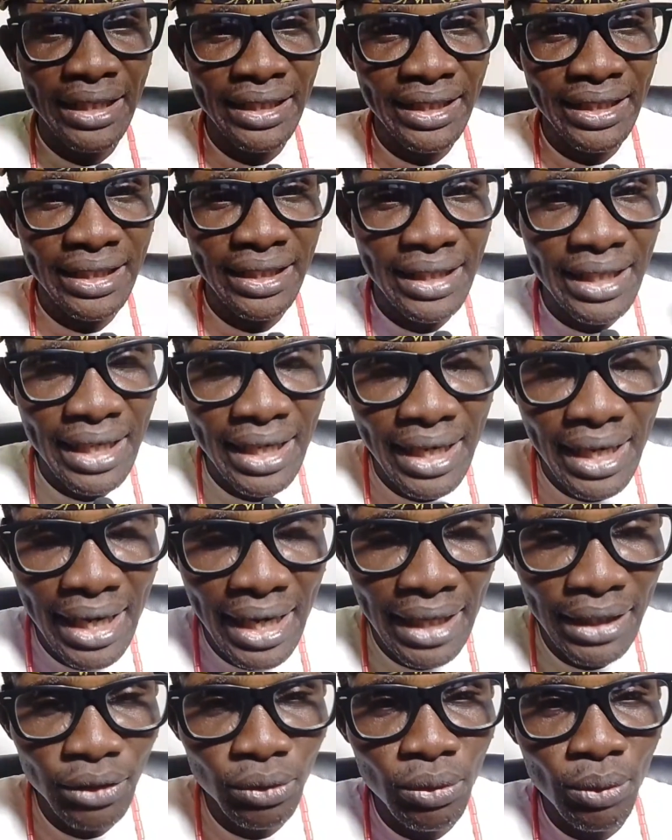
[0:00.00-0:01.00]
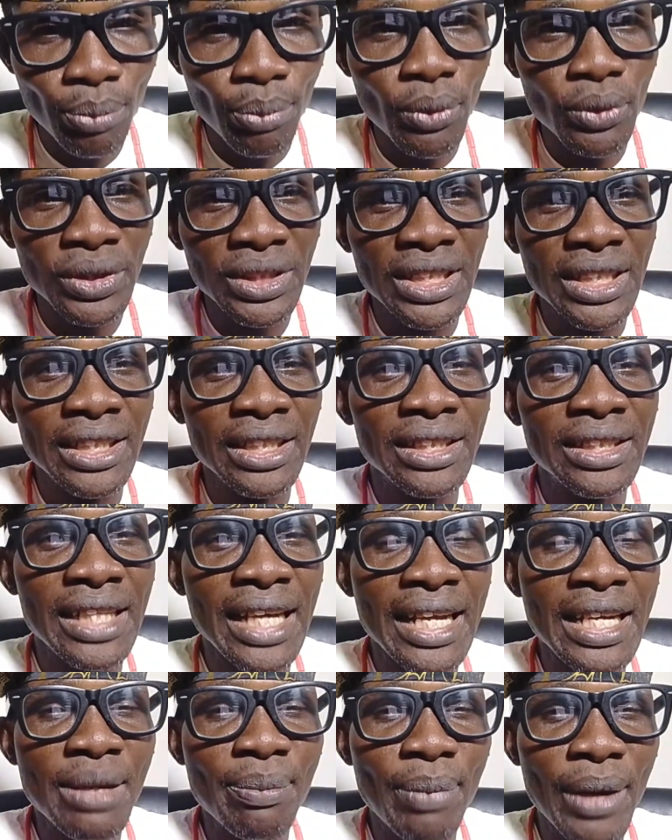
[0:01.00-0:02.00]
And as we
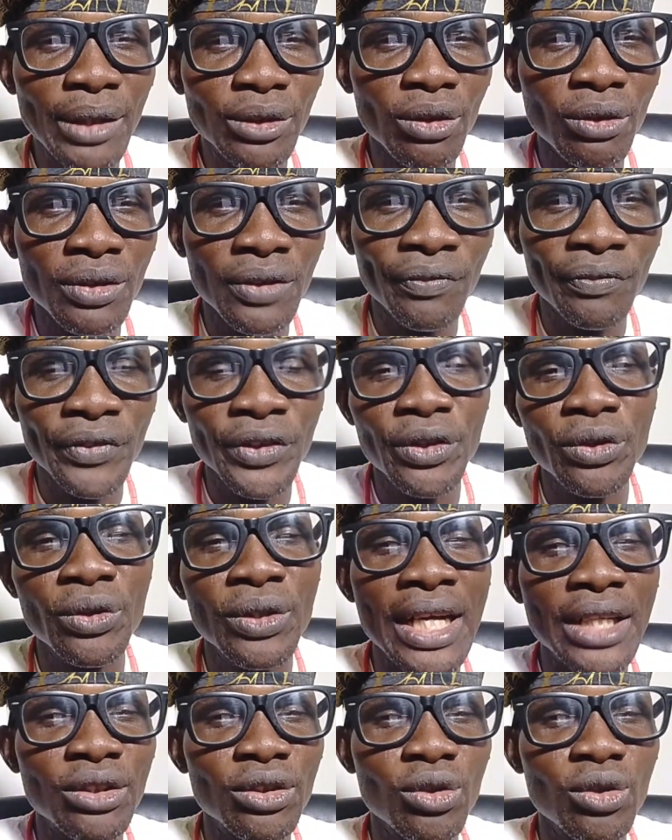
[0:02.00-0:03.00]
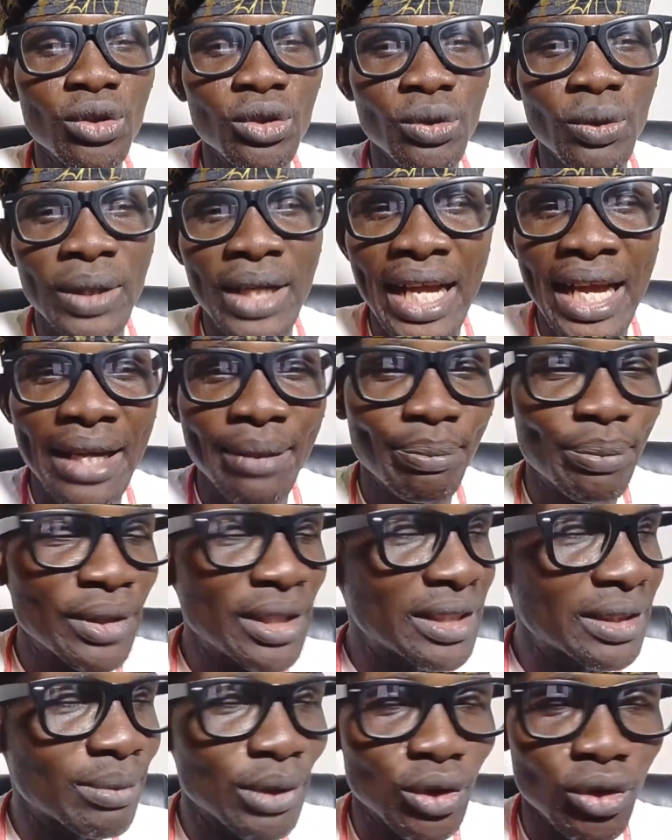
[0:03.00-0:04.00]
proceed, any part of the video that you know you like,
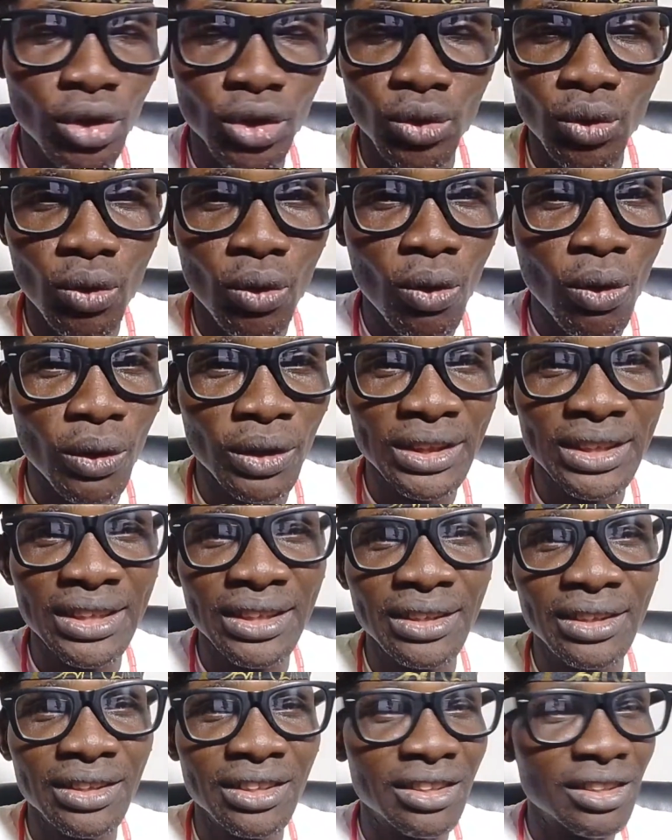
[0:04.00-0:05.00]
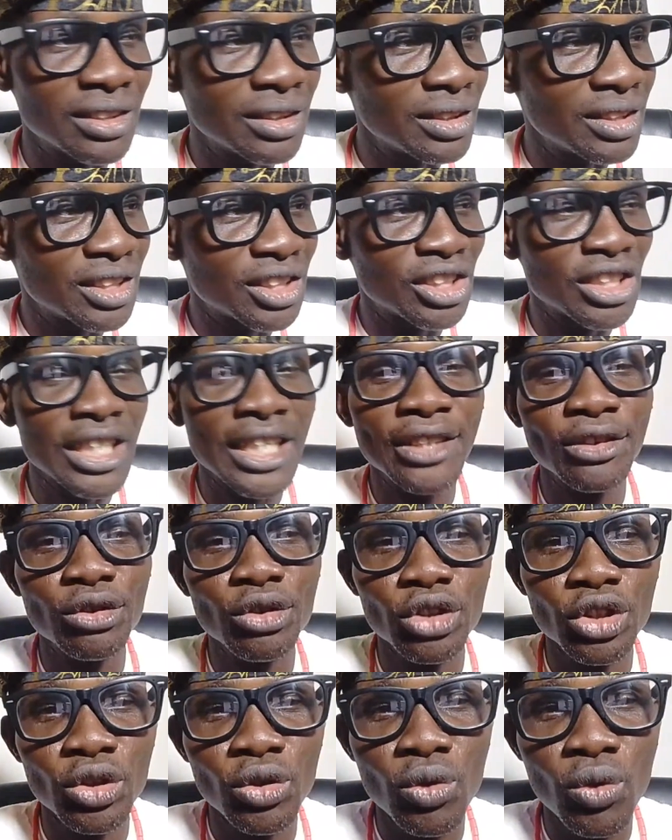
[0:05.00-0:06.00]
please make sure you cut it, share
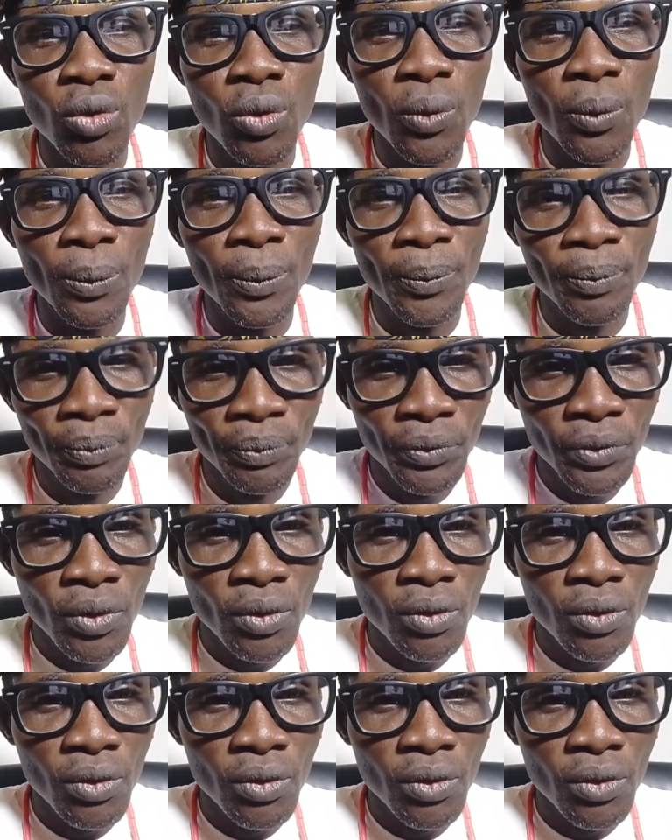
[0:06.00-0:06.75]
it to the group,